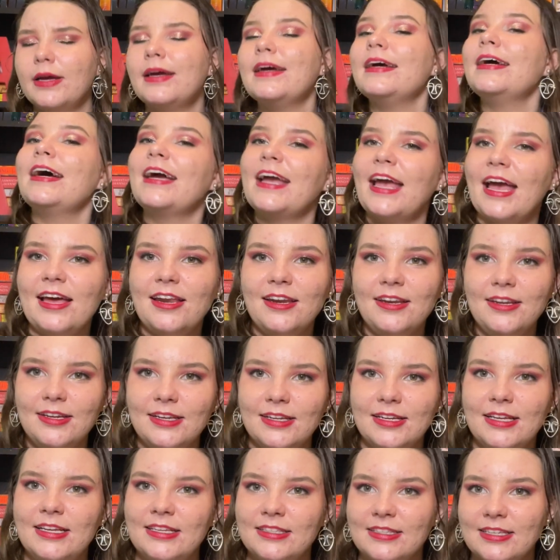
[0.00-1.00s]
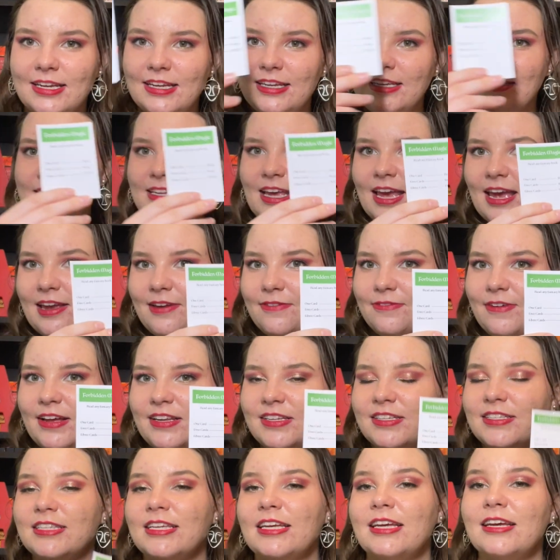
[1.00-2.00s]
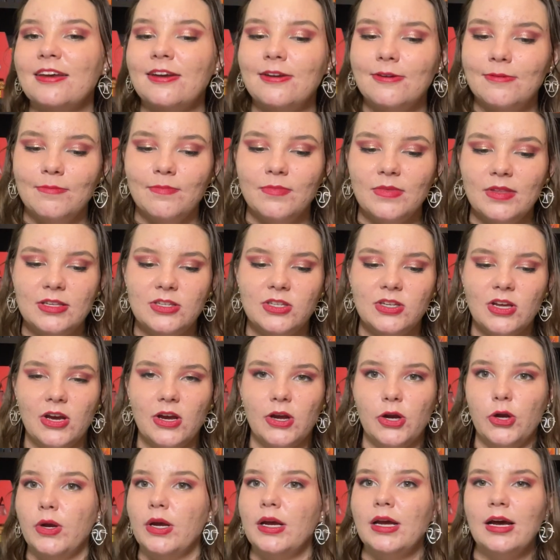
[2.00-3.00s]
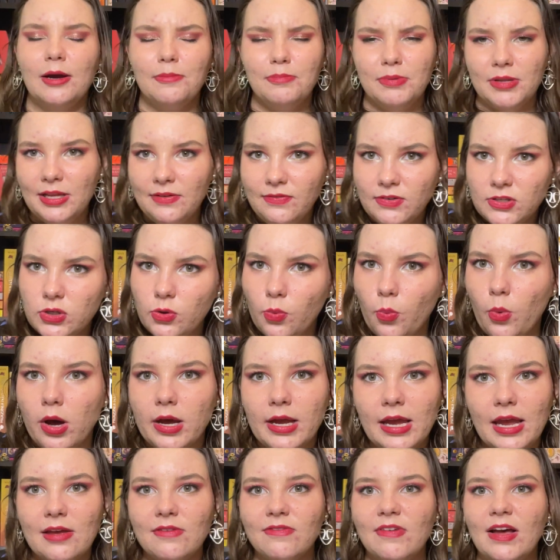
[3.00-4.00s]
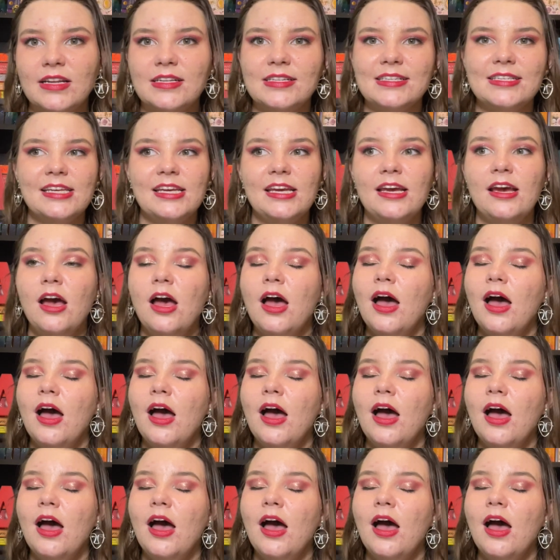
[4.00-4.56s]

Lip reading: Again, it is a fantasy, so I believe it's a YA fantasy.